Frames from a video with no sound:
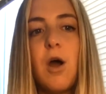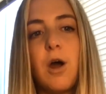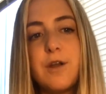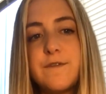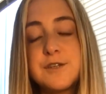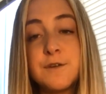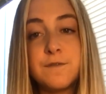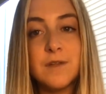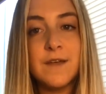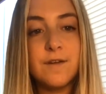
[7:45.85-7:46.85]
artificial
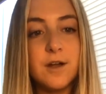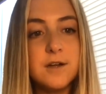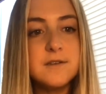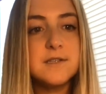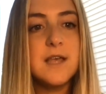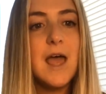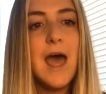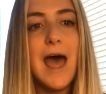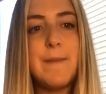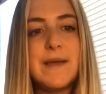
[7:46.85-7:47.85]
flavors,
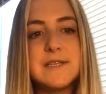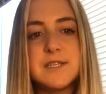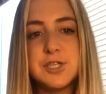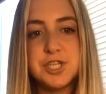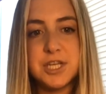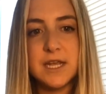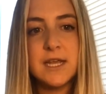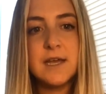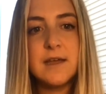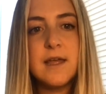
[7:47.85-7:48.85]

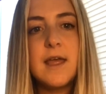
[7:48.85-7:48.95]
MSG,